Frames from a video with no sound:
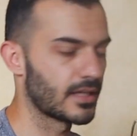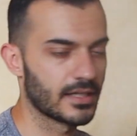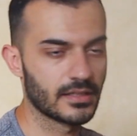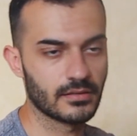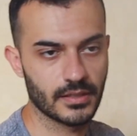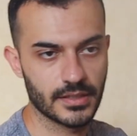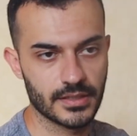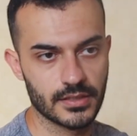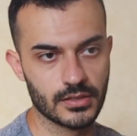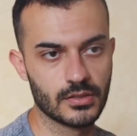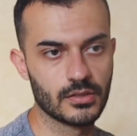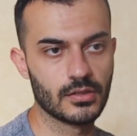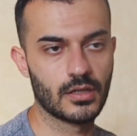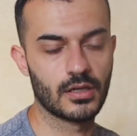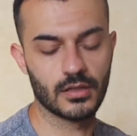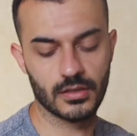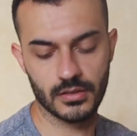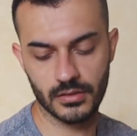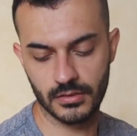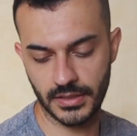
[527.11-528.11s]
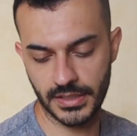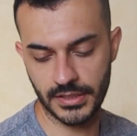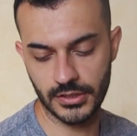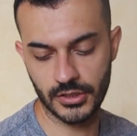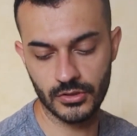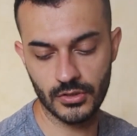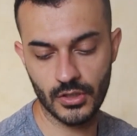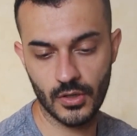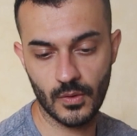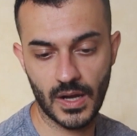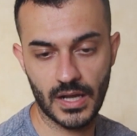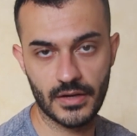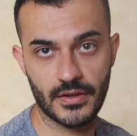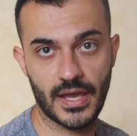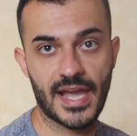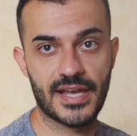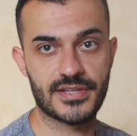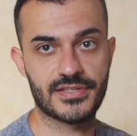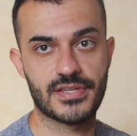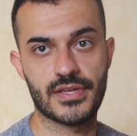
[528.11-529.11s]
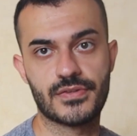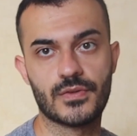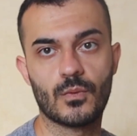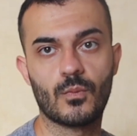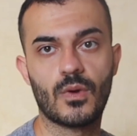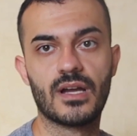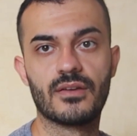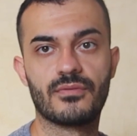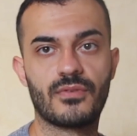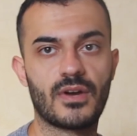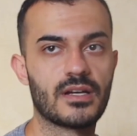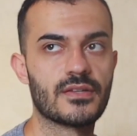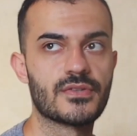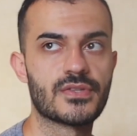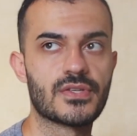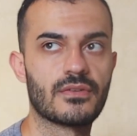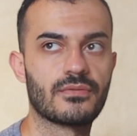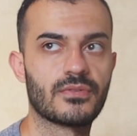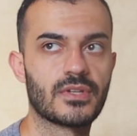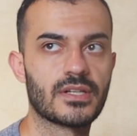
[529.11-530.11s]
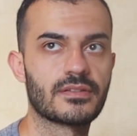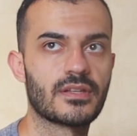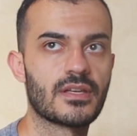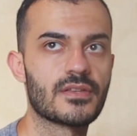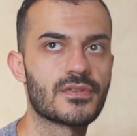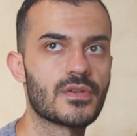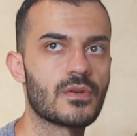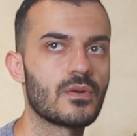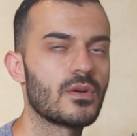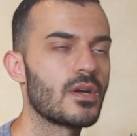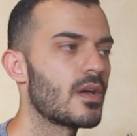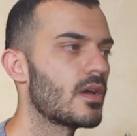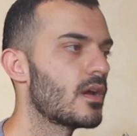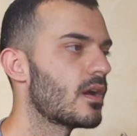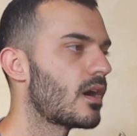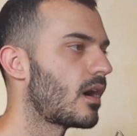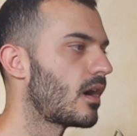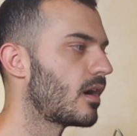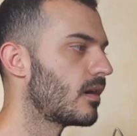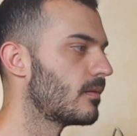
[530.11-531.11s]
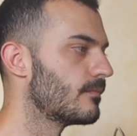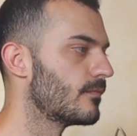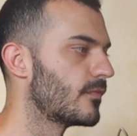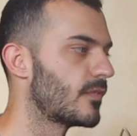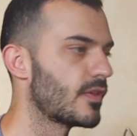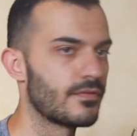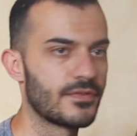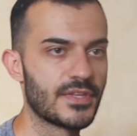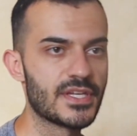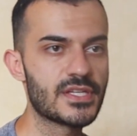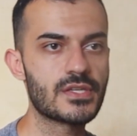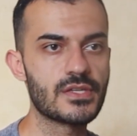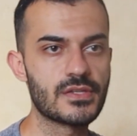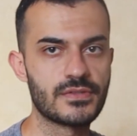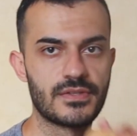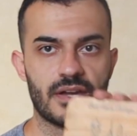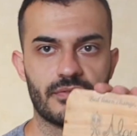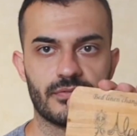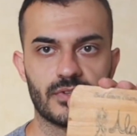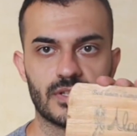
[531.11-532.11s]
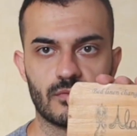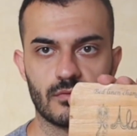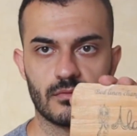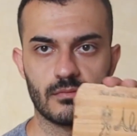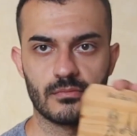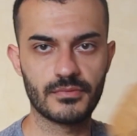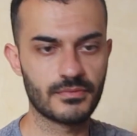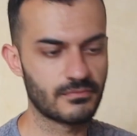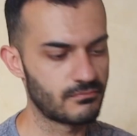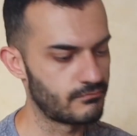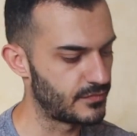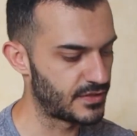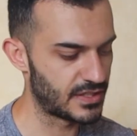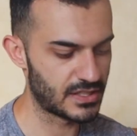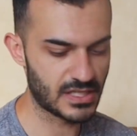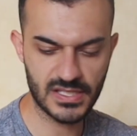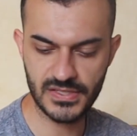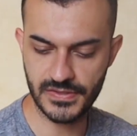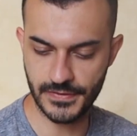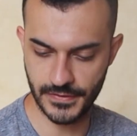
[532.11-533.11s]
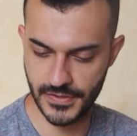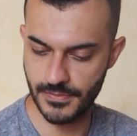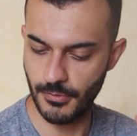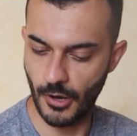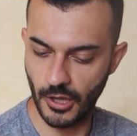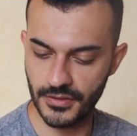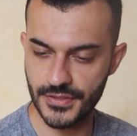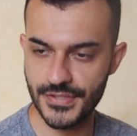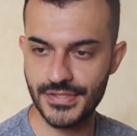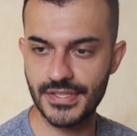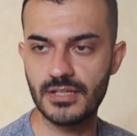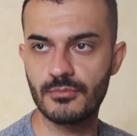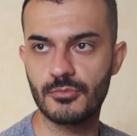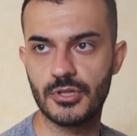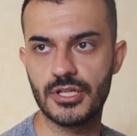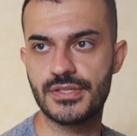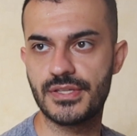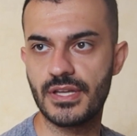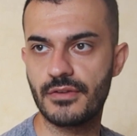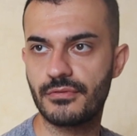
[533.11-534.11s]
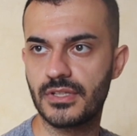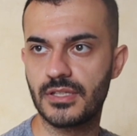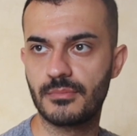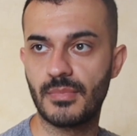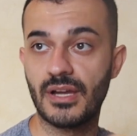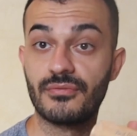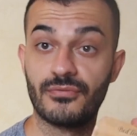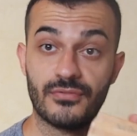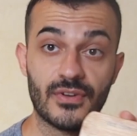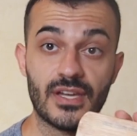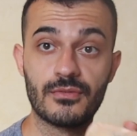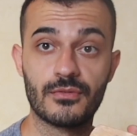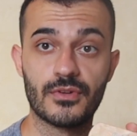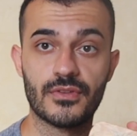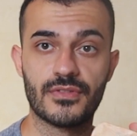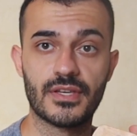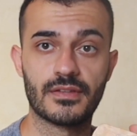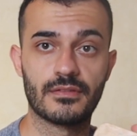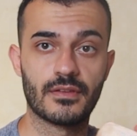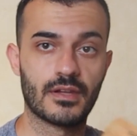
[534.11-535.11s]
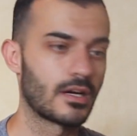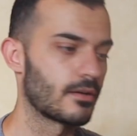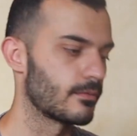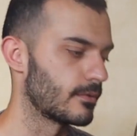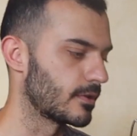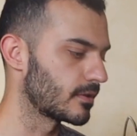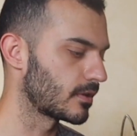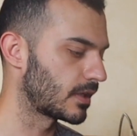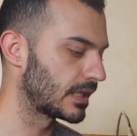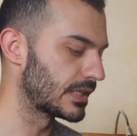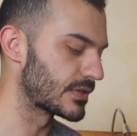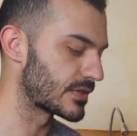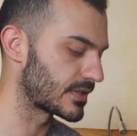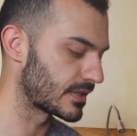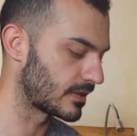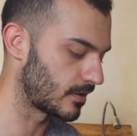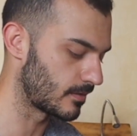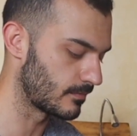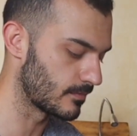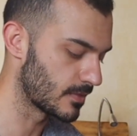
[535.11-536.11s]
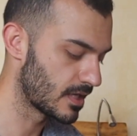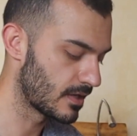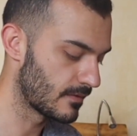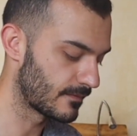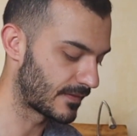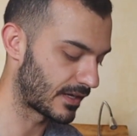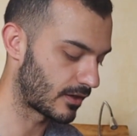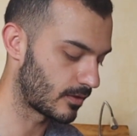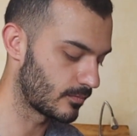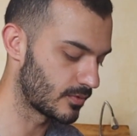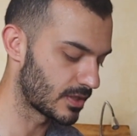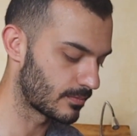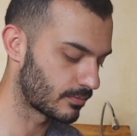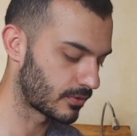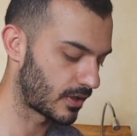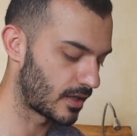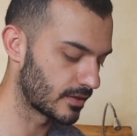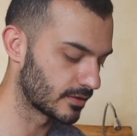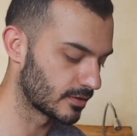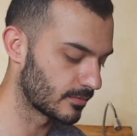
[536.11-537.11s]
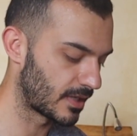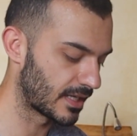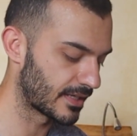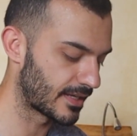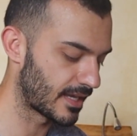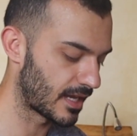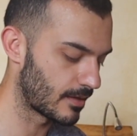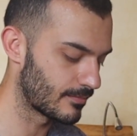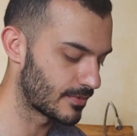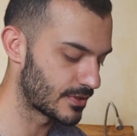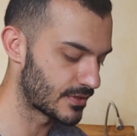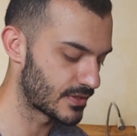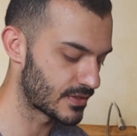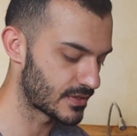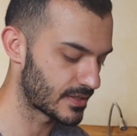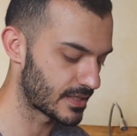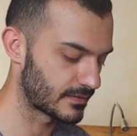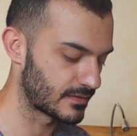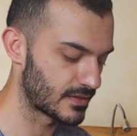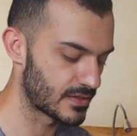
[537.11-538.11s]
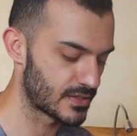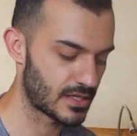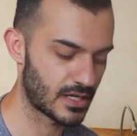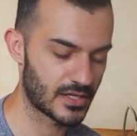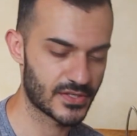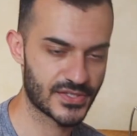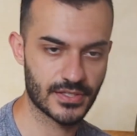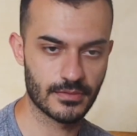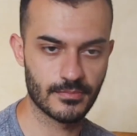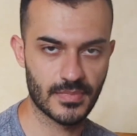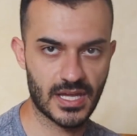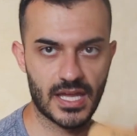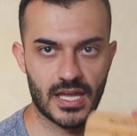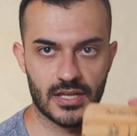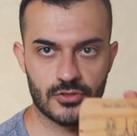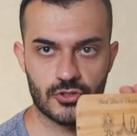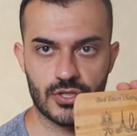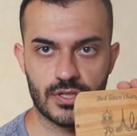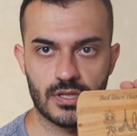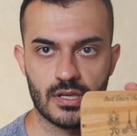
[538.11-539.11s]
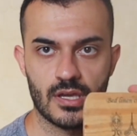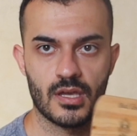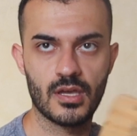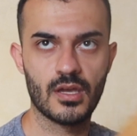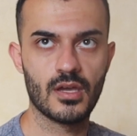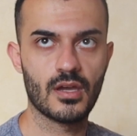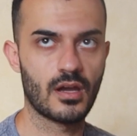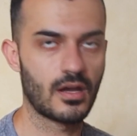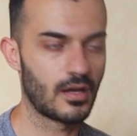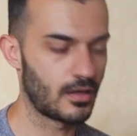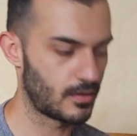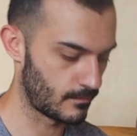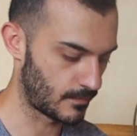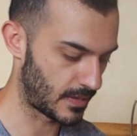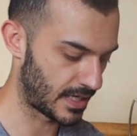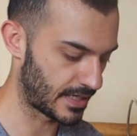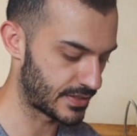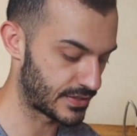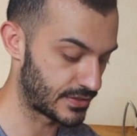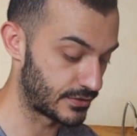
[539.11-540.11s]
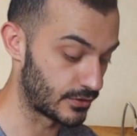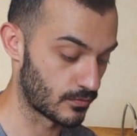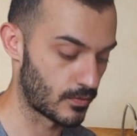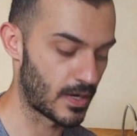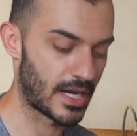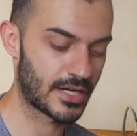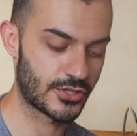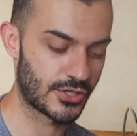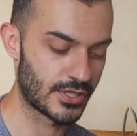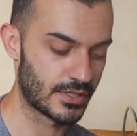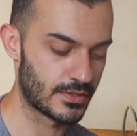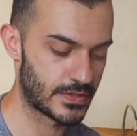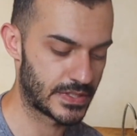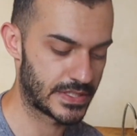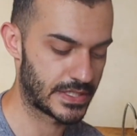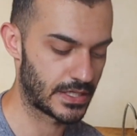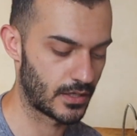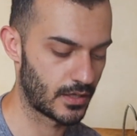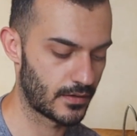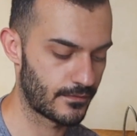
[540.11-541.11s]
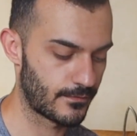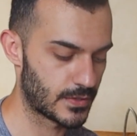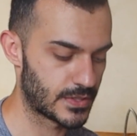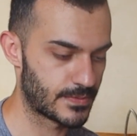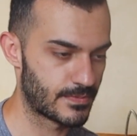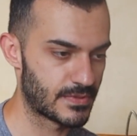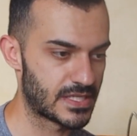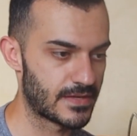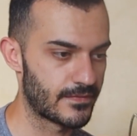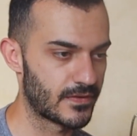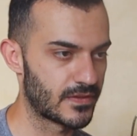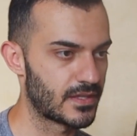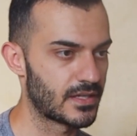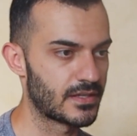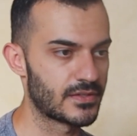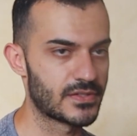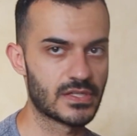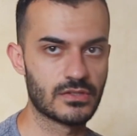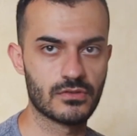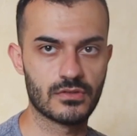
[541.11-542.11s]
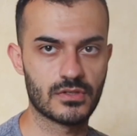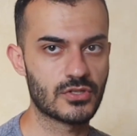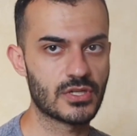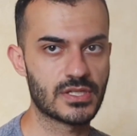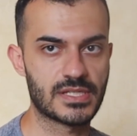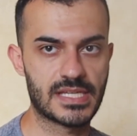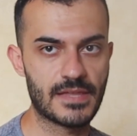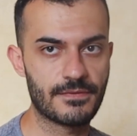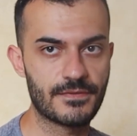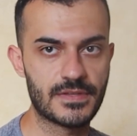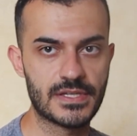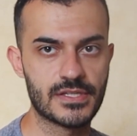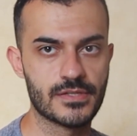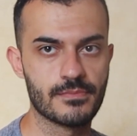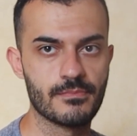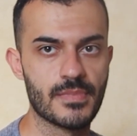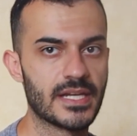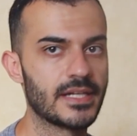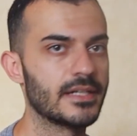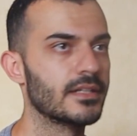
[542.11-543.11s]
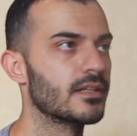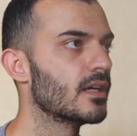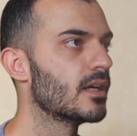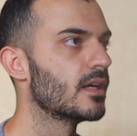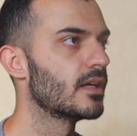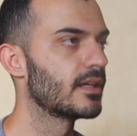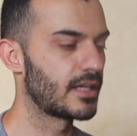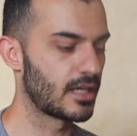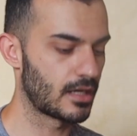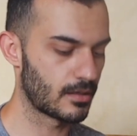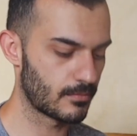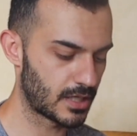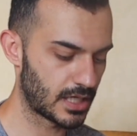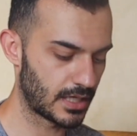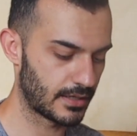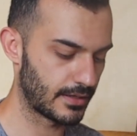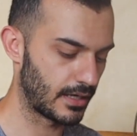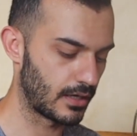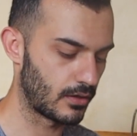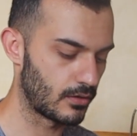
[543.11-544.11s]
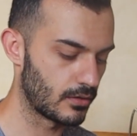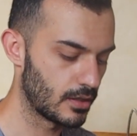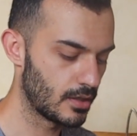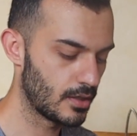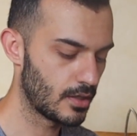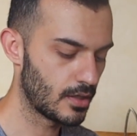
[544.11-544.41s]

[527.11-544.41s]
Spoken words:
like letting you know how to access the Wi-Fi and stuff like that. So this is definitely, it's the smallest thing, but it's definitely my favorite thing that I realized that I'll be applying to my cabins, is like these custom etched, I guess, directions for specific things. So you could just get these made, get them cut out